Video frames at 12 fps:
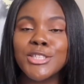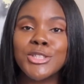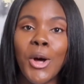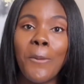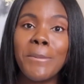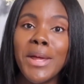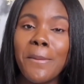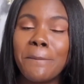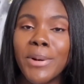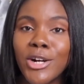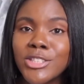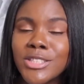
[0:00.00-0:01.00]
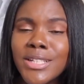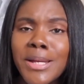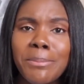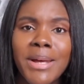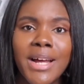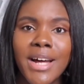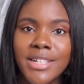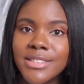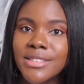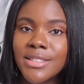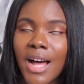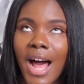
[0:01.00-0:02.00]
So me personally,
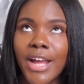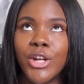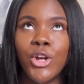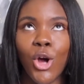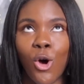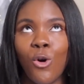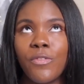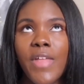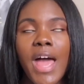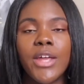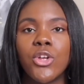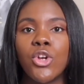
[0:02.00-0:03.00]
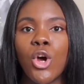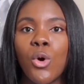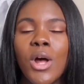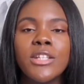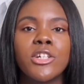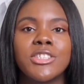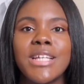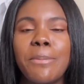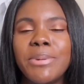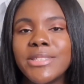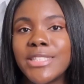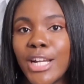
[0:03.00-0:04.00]
because I know that, you know, there's
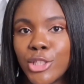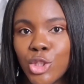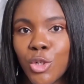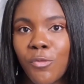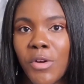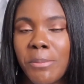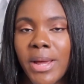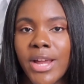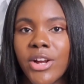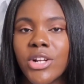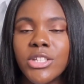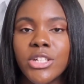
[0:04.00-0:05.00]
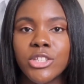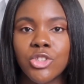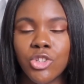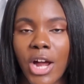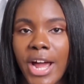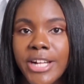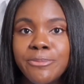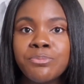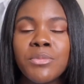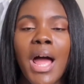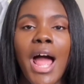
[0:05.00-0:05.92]
that potential for my hair to look dry,